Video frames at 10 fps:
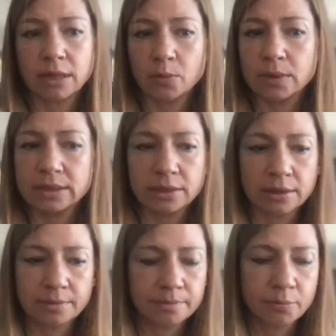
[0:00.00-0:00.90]
That was
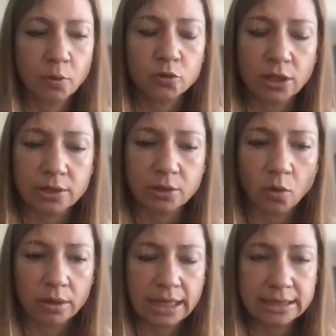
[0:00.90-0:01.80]
a project
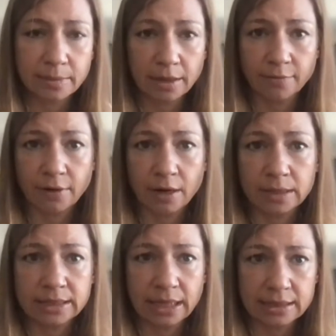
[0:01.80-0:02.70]
called Let's Make
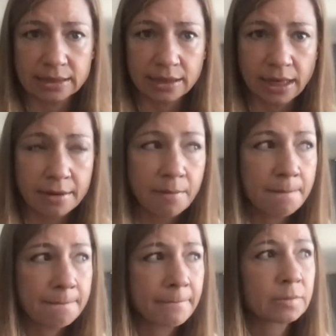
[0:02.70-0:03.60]
Farming Sexy
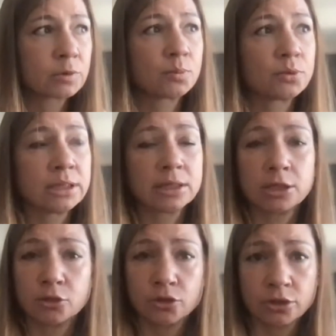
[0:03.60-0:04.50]
Again, to bring
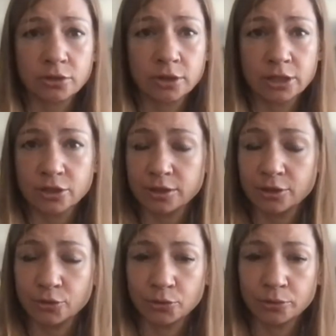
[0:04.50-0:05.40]
new
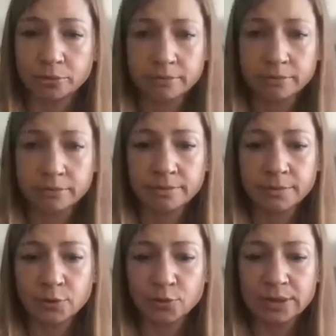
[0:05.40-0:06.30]
generations to
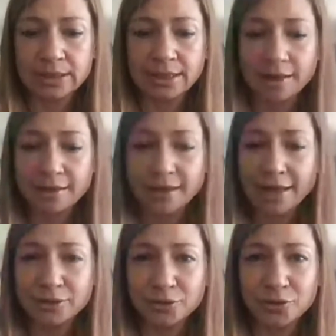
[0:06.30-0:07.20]
study
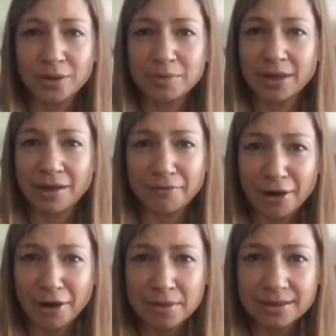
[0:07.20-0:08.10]
and to go and become
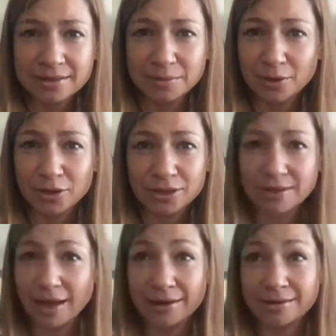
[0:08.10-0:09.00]
farmers,
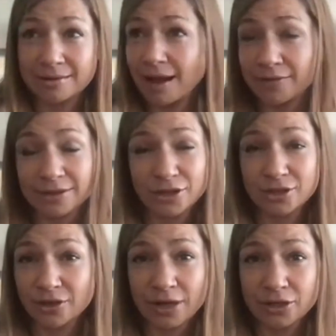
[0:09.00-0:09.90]
because after
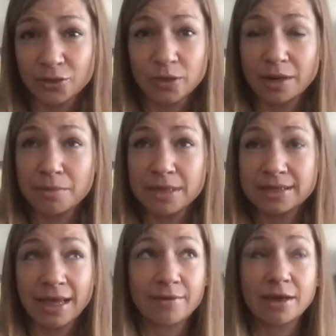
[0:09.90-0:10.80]
this generation we are
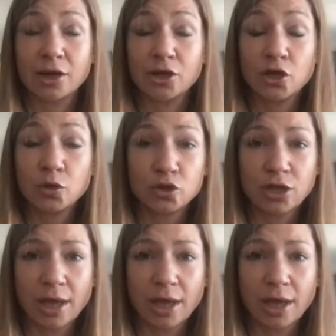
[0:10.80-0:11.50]
having a huge